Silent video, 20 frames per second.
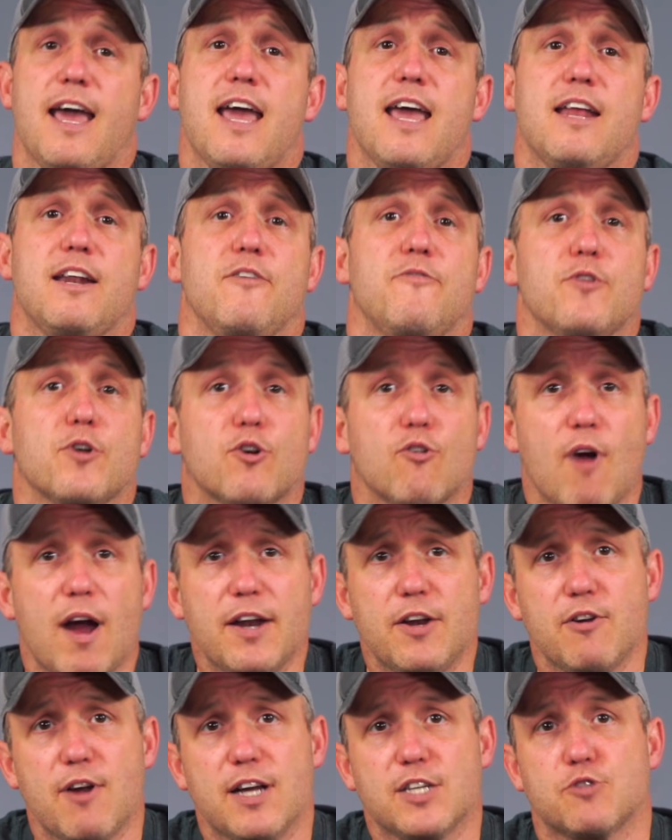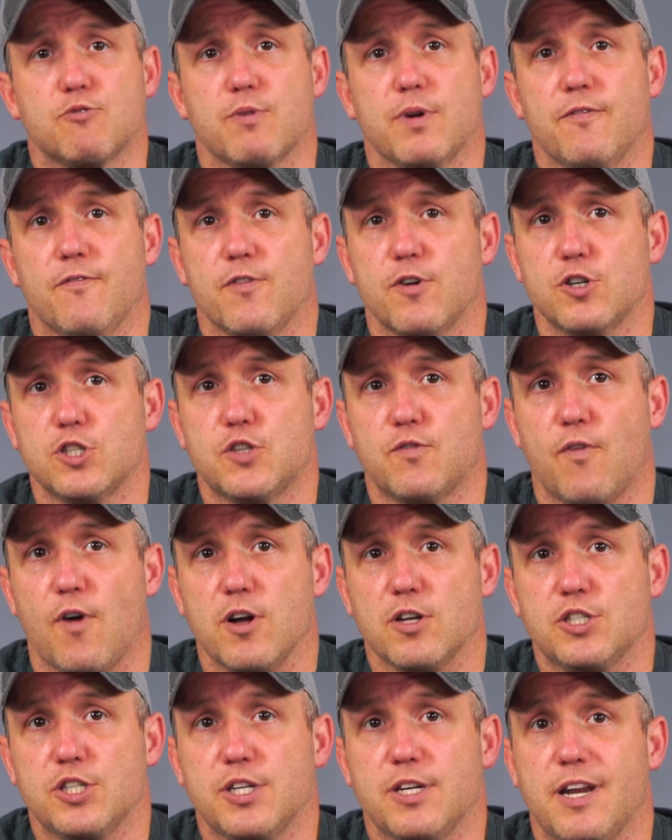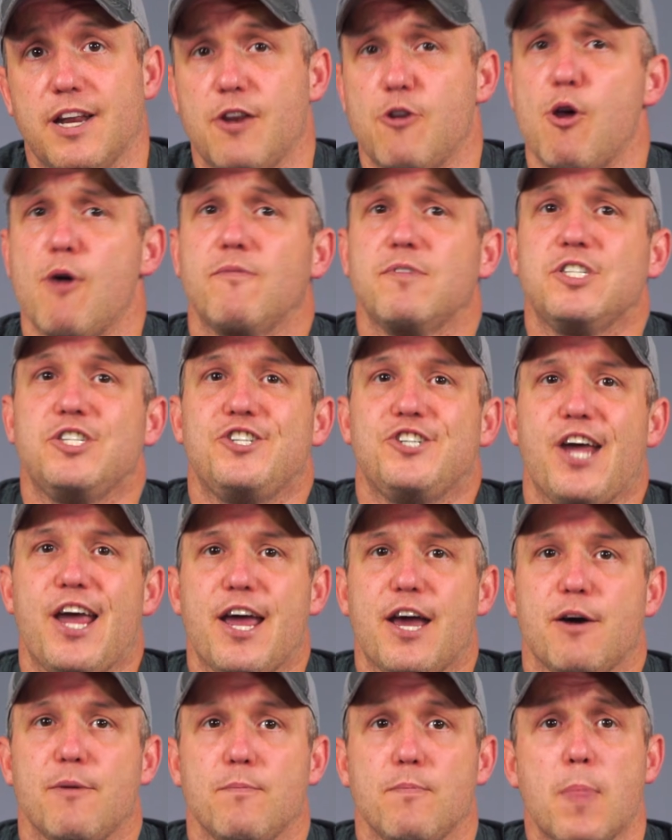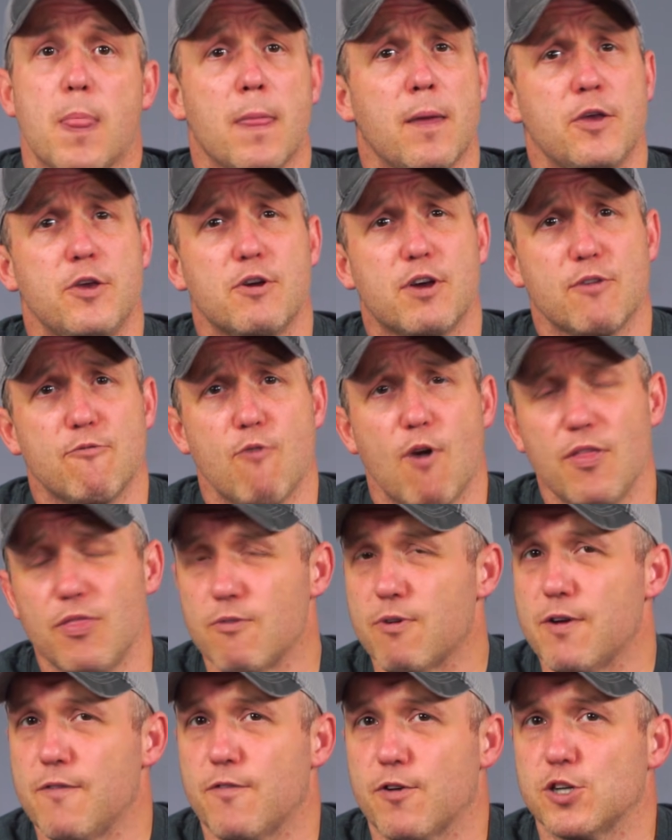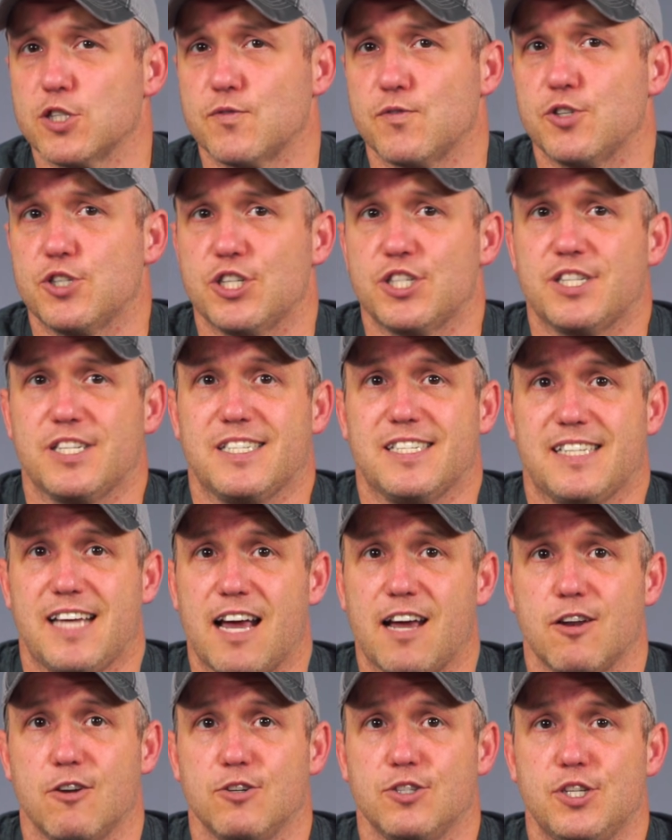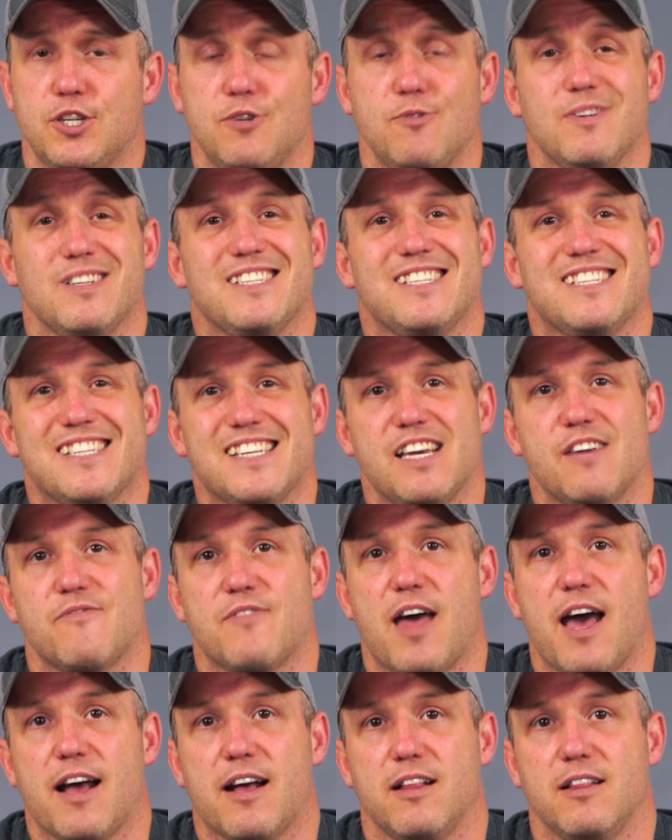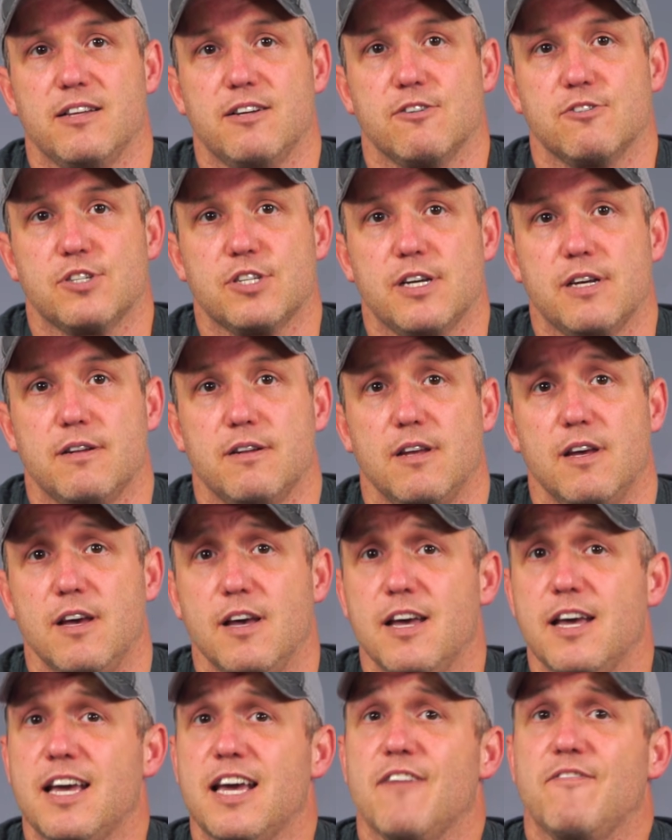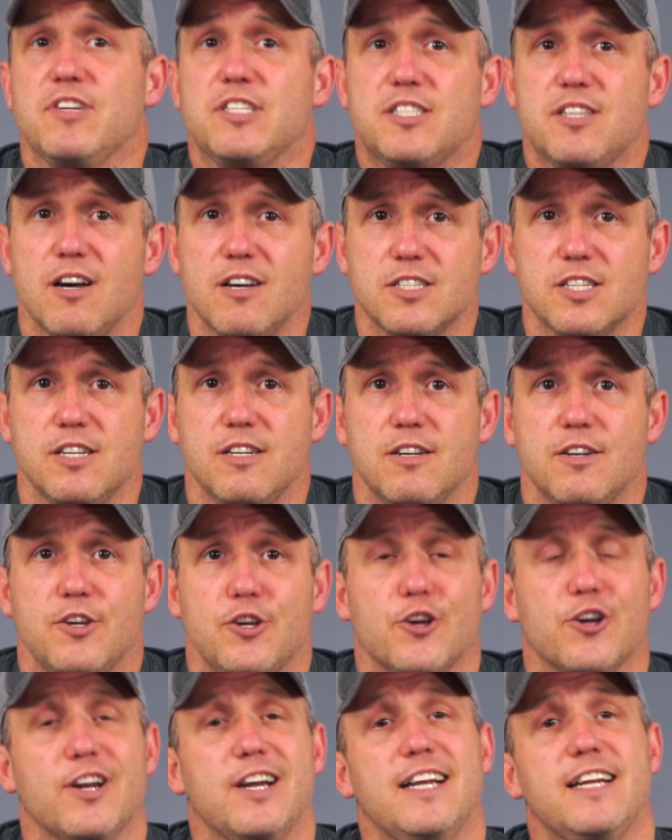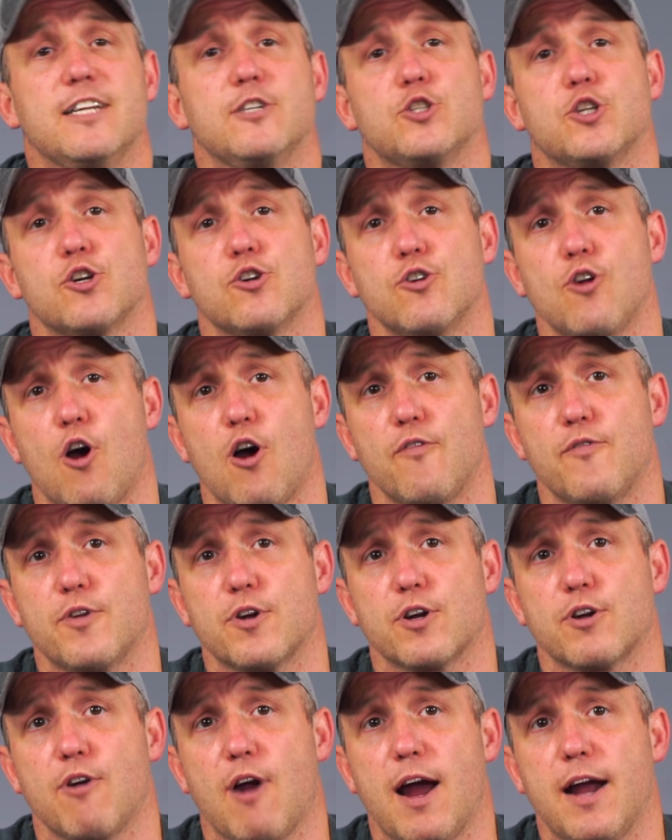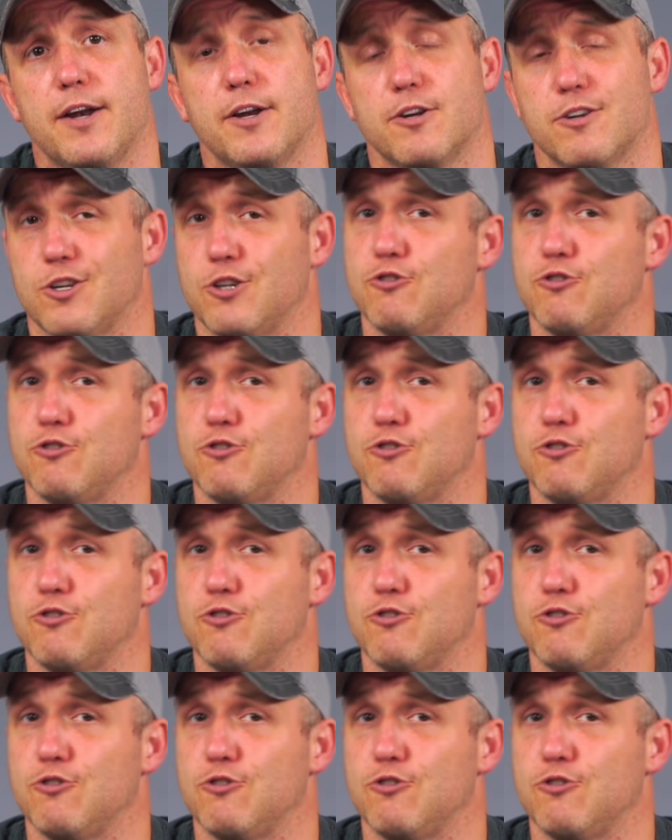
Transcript: And if your grinder has a reverse function and you have a jam, you can run the reverse for just a second or two and see if that clears it. If it doesn't, you're going to need to turn off your grinder.